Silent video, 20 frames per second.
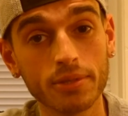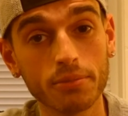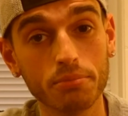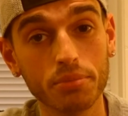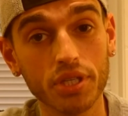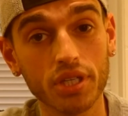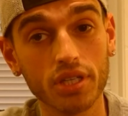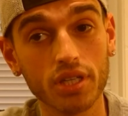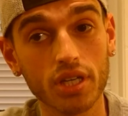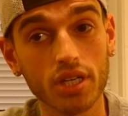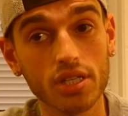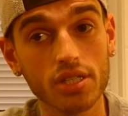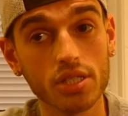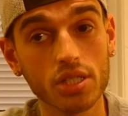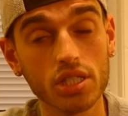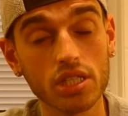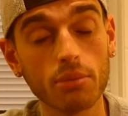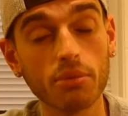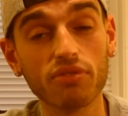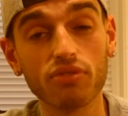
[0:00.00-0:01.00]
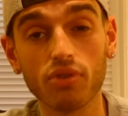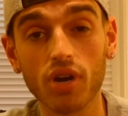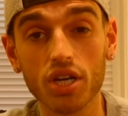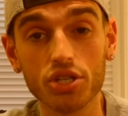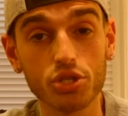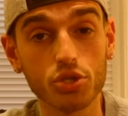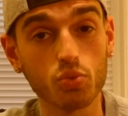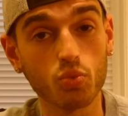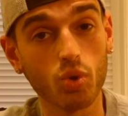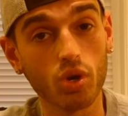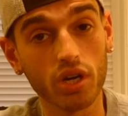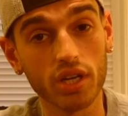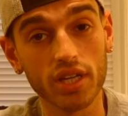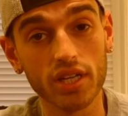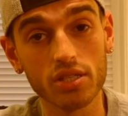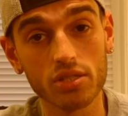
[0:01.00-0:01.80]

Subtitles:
because some of Raja's work